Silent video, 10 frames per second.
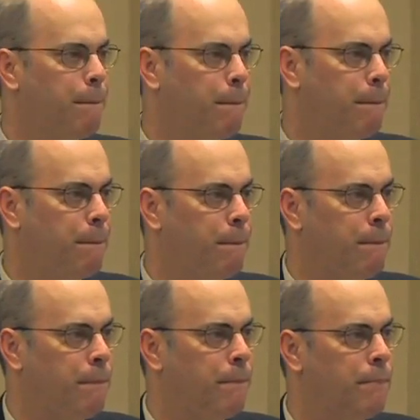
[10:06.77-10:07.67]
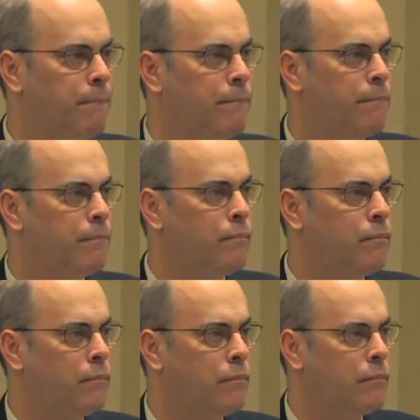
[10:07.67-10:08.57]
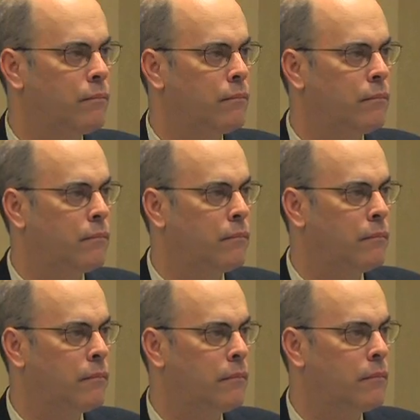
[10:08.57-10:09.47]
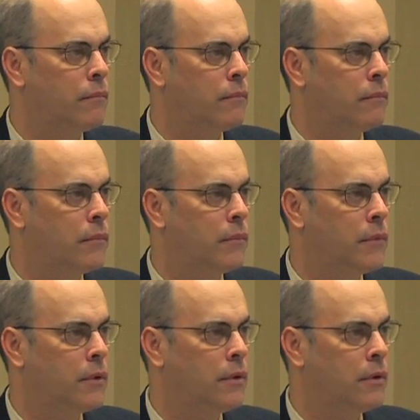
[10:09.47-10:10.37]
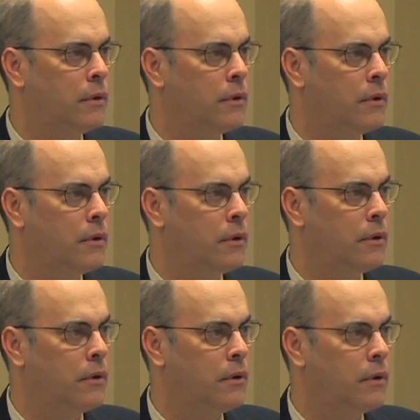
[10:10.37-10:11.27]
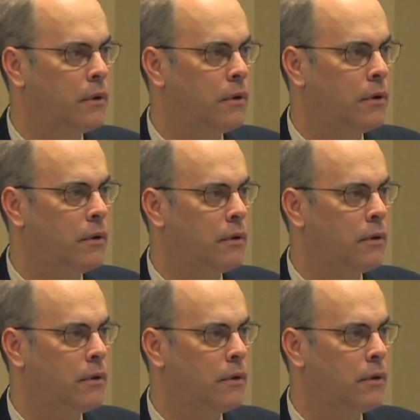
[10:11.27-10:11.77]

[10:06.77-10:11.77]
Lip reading: [no speech]